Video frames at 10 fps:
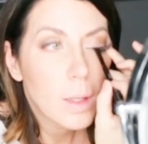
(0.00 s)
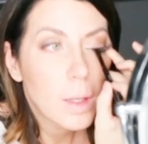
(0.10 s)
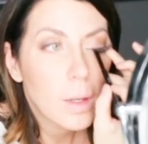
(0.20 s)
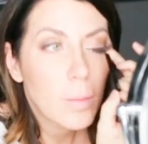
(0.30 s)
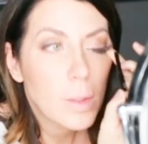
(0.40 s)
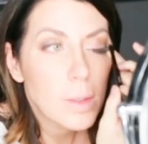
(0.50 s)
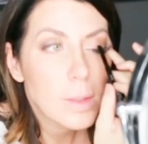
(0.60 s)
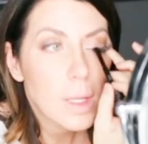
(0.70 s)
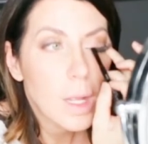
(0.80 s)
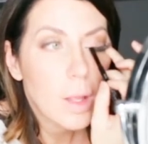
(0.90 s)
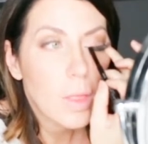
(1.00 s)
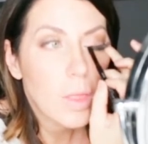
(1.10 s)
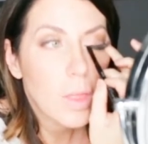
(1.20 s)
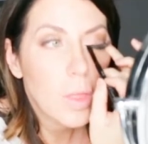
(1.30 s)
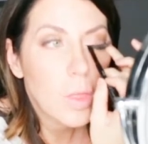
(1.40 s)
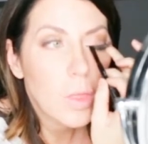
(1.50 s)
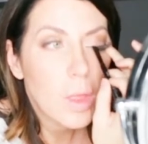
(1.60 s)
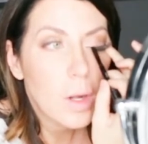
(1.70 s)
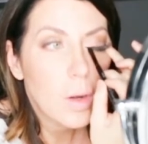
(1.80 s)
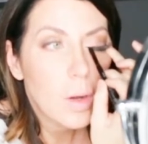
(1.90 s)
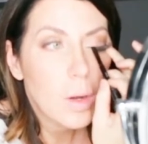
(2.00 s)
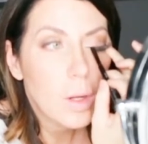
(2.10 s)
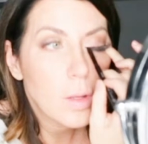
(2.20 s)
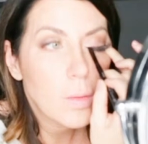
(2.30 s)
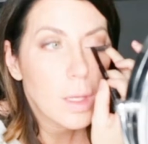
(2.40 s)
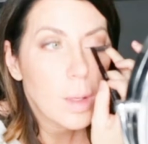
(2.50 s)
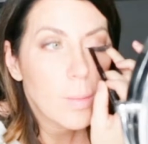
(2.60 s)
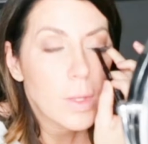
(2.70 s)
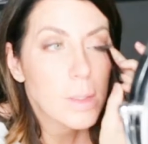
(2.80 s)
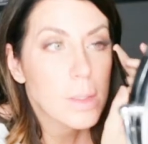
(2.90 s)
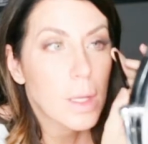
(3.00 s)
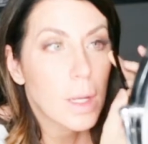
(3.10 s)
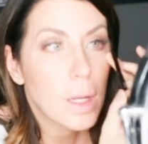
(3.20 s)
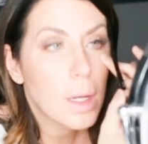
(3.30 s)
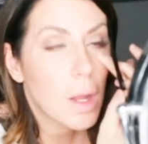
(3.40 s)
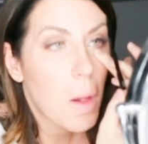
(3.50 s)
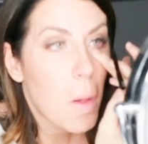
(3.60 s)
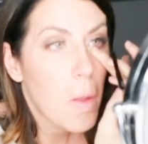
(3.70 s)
And I will say the thinner you keep this line,